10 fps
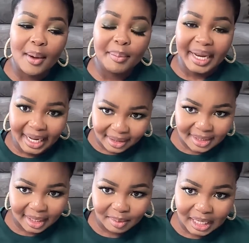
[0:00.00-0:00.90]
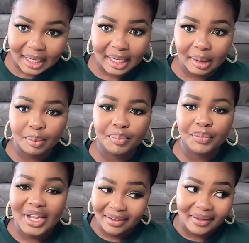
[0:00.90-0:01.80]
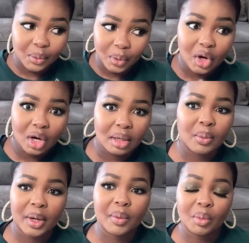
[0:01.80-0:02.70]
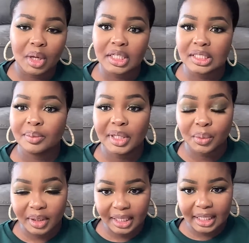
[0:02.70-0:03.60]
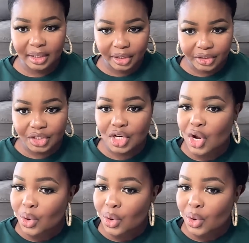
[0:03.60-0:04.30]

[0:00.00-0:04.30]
But at the same time, now that we are where we wanted to be with English,